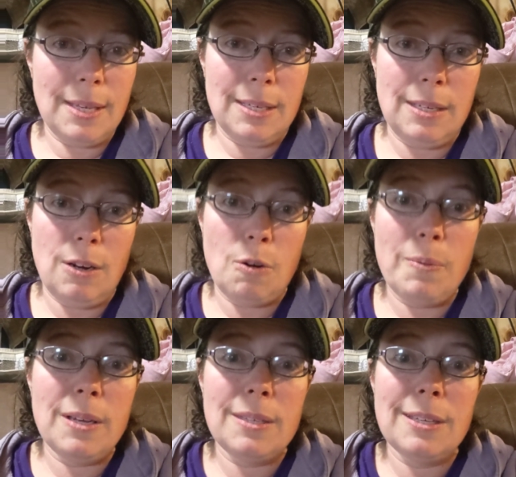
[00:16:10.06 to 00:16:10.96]
this year,
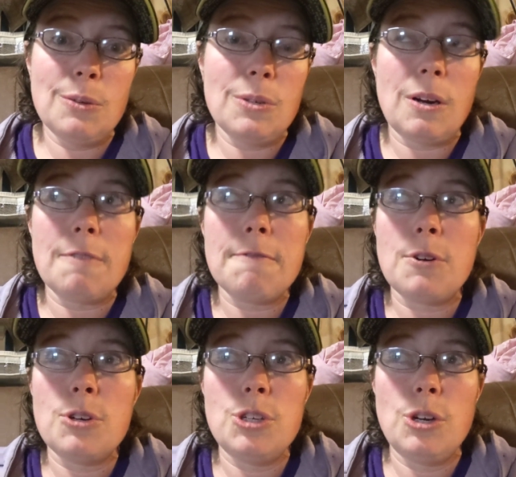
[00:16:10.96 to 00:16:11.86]
because this was our
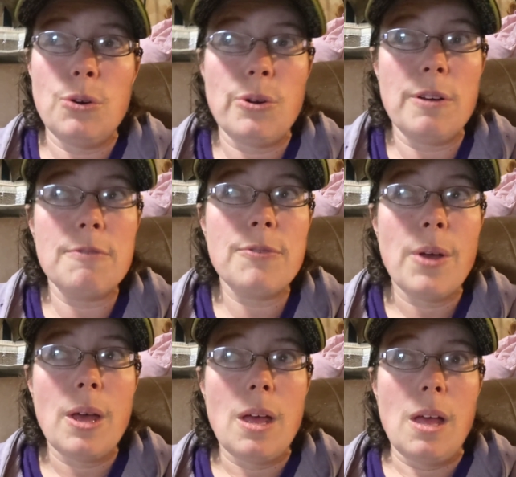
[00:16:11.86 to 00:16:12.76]
first year of
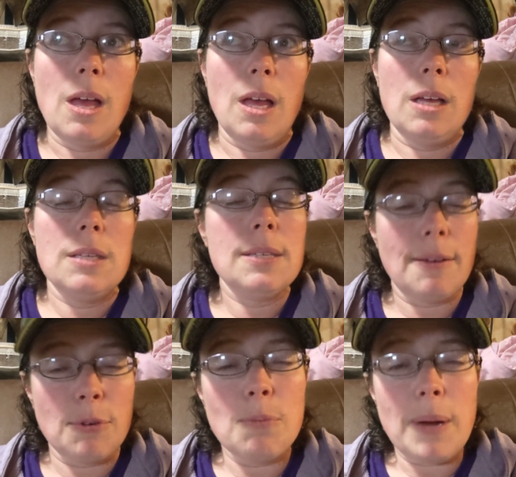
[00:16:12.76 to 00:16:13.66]

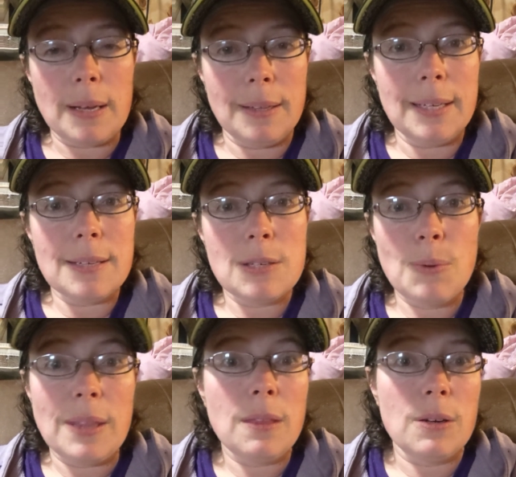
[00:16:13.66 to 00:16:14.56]
several bucklings,
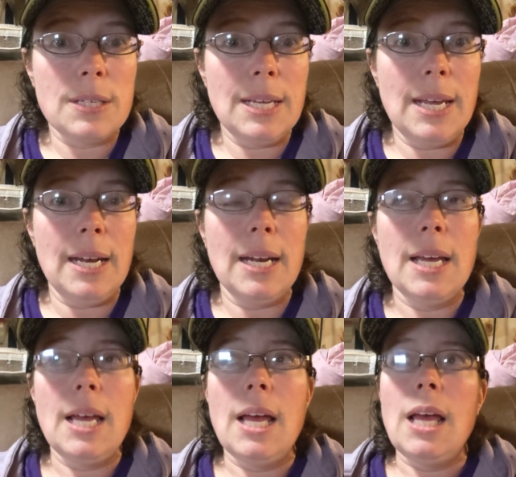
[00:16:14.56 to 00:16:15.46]
we had 13,
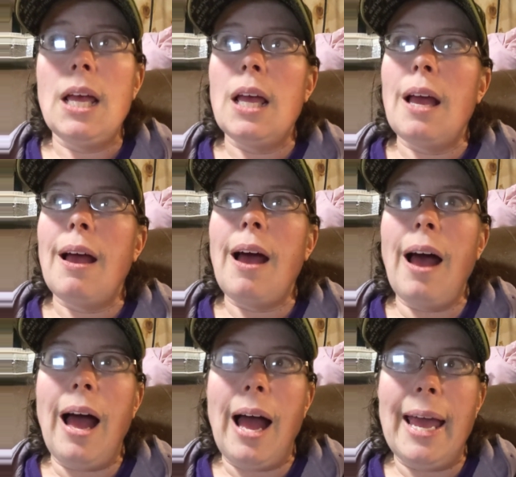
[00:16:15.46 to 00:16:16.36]

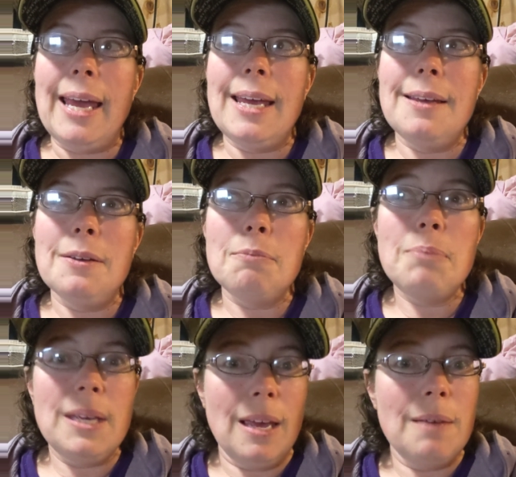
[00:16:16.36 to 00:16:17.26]
I
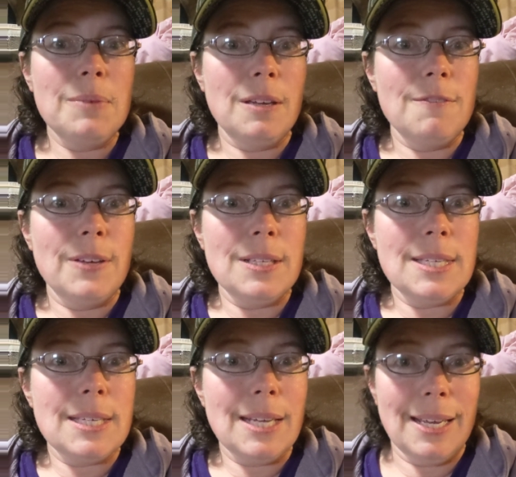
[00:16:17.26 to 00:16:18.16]
became
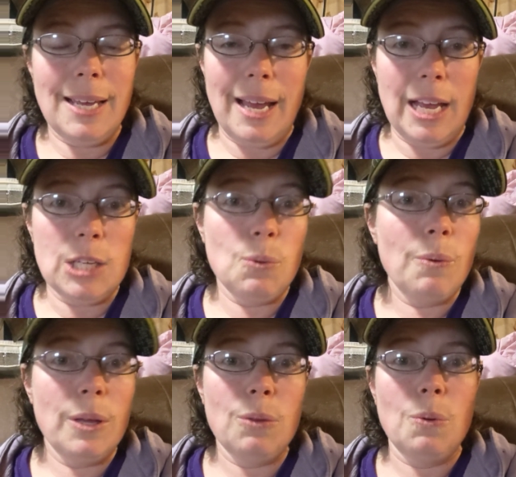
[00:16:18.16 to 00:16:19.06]
convinced as we
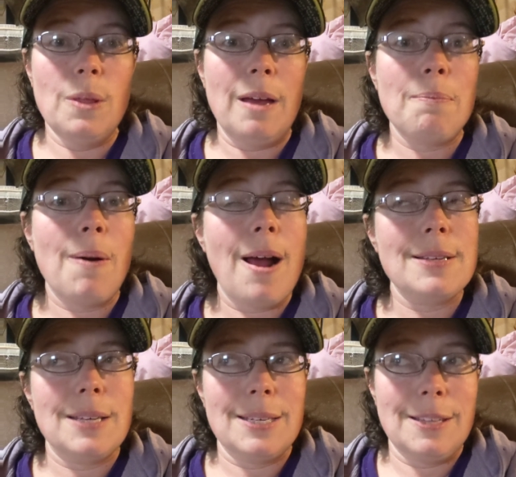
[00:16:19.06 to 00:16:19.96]
went through that
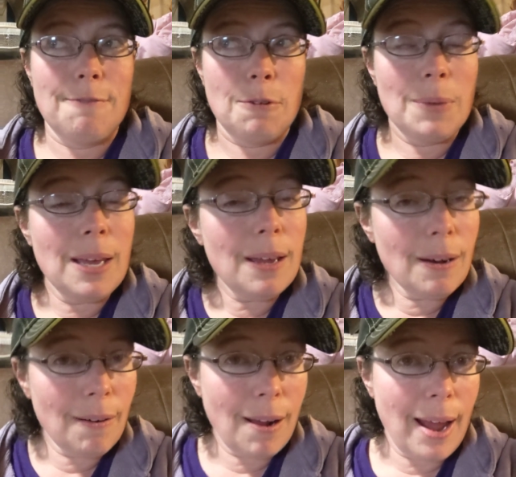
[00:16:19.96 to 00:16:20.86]
process that from
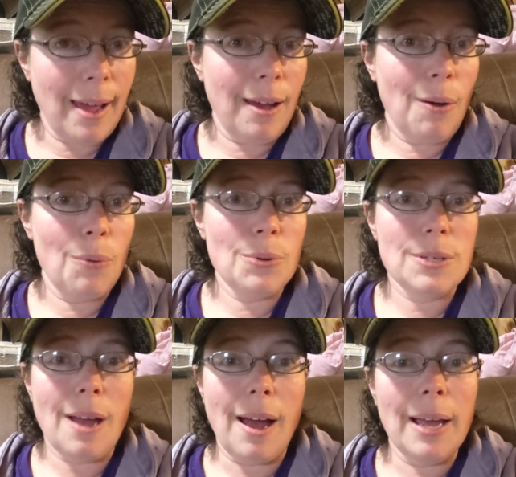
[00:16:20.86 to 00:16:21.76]
here on
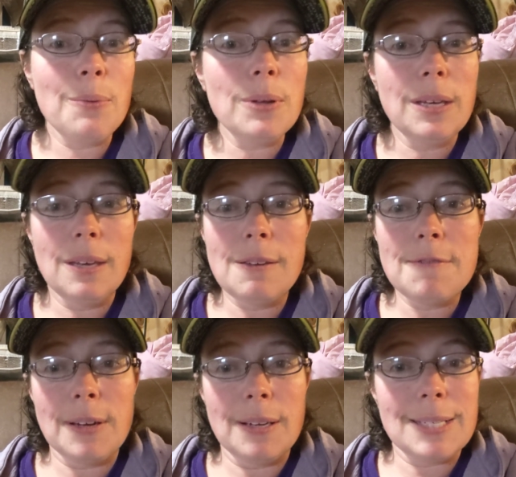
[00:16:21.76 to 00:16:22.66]
out, I will
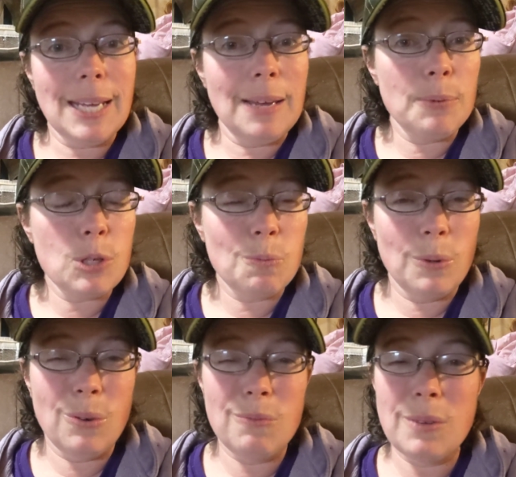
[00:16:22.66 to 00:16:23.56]
give a
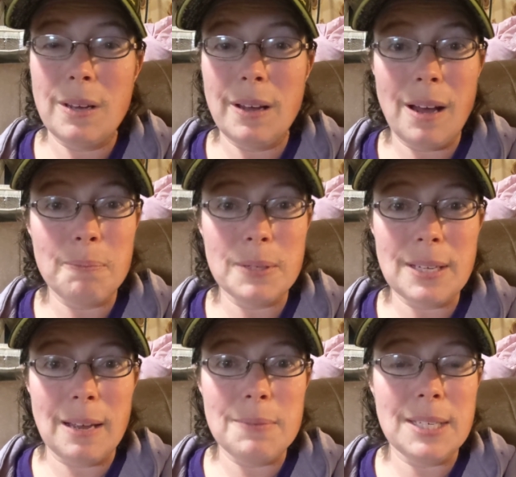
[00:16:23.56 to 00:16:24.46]
tablespoon couple
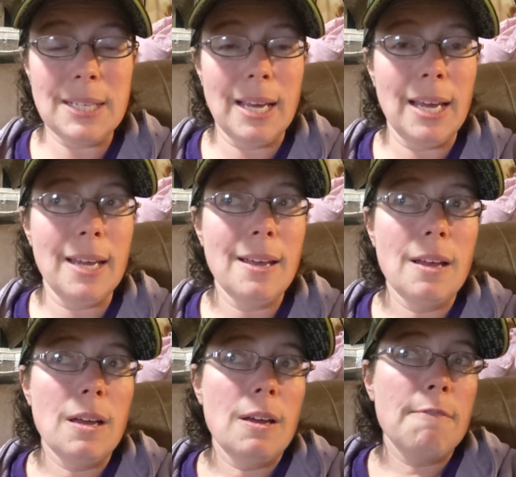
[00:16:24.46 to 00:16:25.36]
times a day
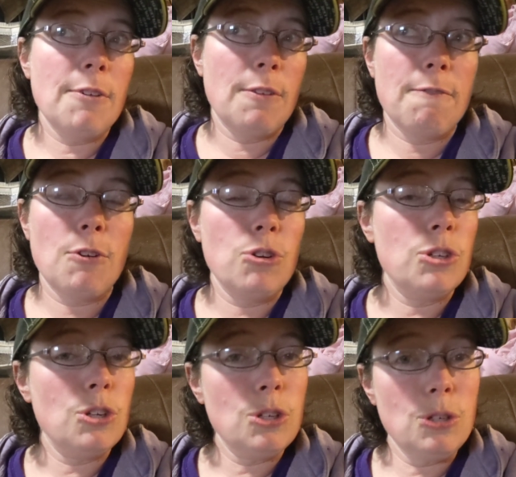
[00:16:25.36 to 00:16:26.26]
for the
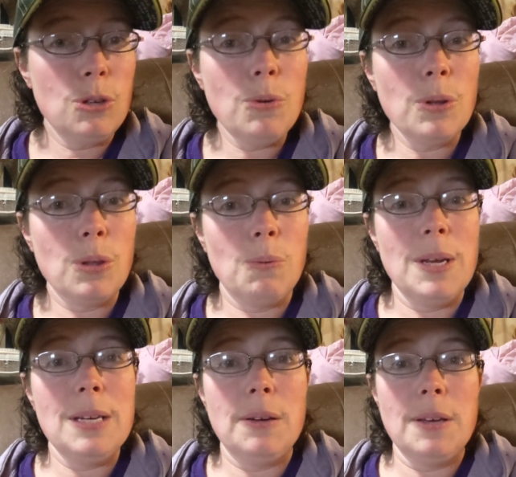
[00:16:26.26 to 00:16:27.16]
first 2 to
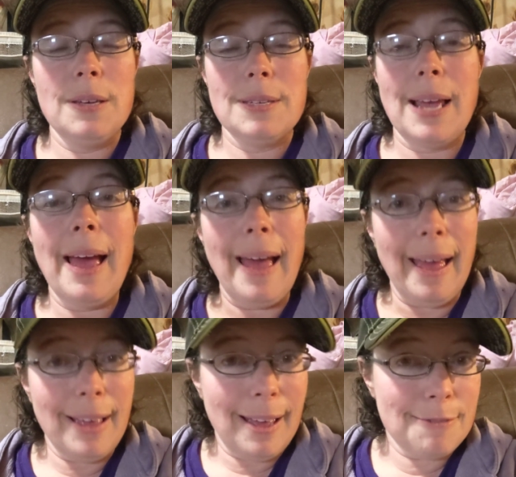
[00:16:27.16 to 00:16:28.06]
3 days,
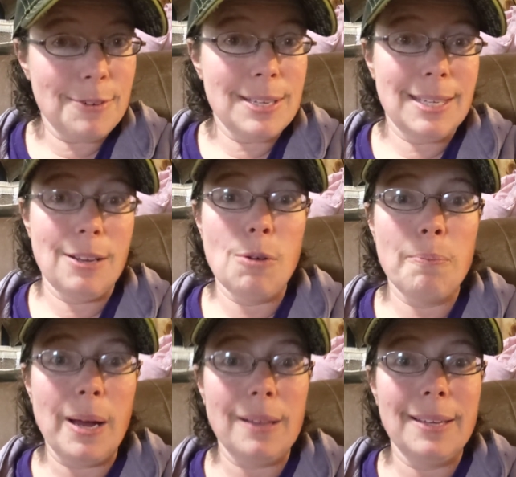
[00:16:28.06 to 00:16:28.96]
every single
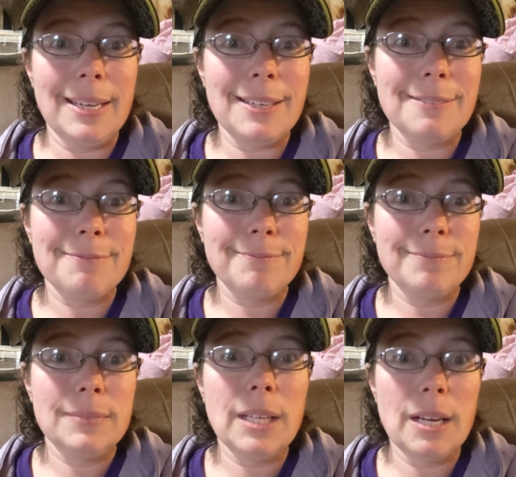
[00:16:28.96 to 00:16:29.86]
buckling
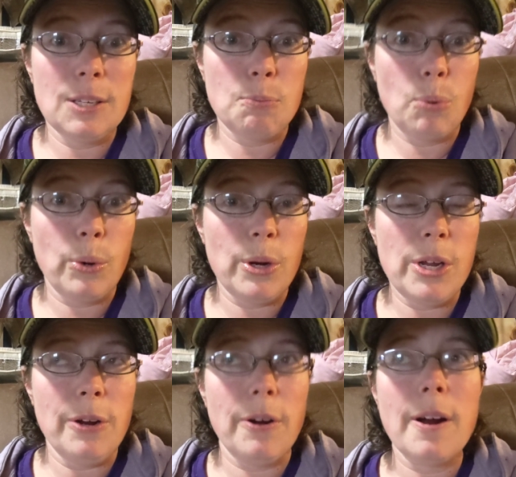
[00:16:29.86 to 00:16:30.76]
that is born
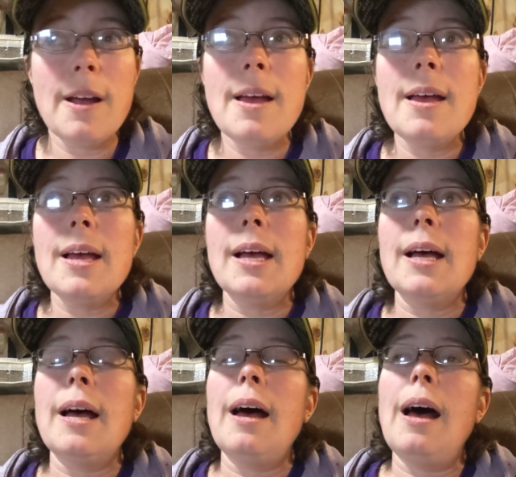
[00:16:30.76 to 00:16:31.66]
here.
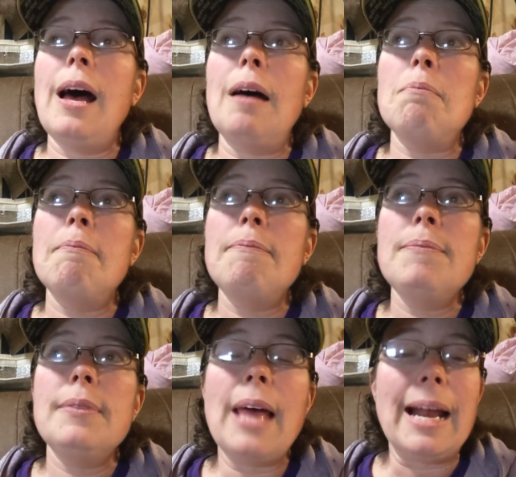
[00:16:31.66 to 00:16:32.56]

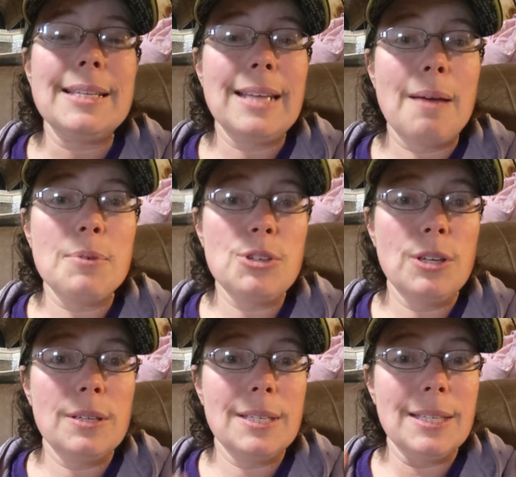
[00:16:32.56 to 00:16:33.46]
That
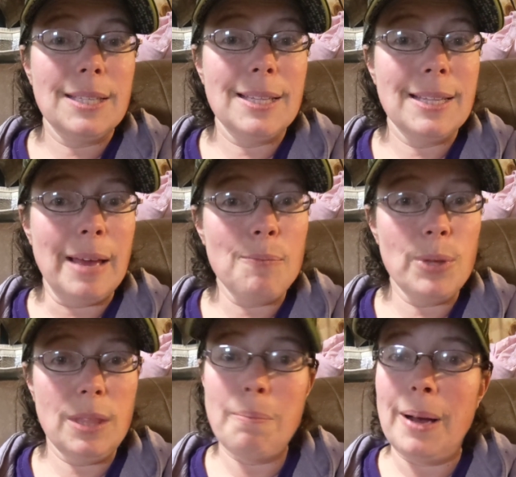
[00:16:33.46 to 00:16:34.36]
establishes them
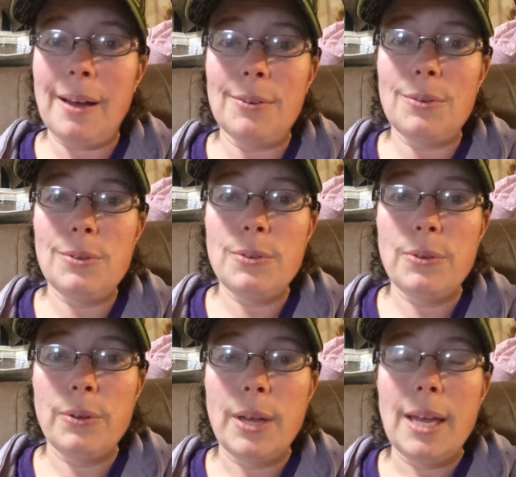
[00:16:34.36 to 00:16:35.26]
with the bottle.
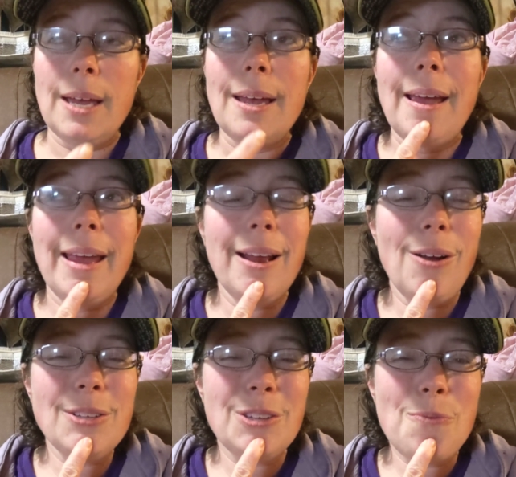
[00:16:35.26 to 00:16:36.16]
It
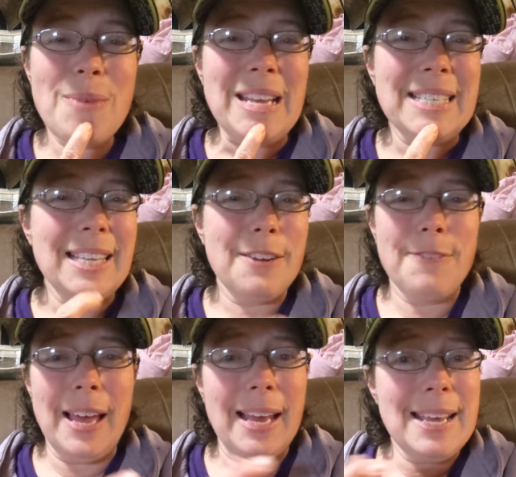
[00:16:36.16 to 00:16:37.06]
also means that if
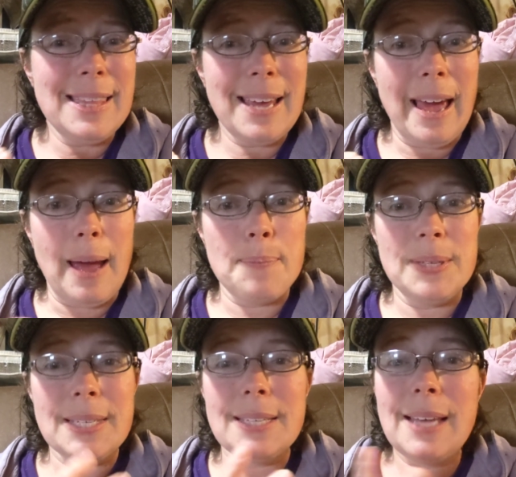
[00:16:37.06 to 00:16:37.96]
anything
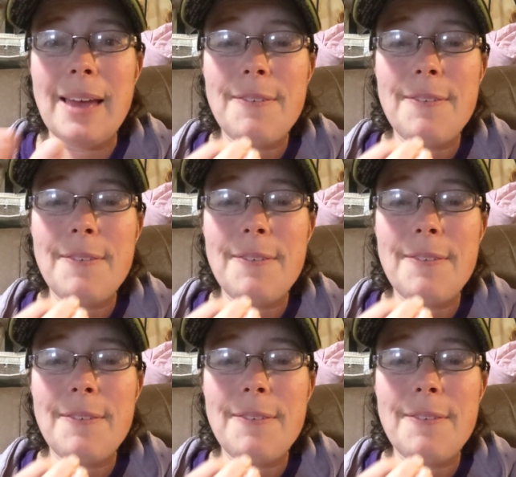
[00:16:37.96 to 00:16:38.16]
happens, because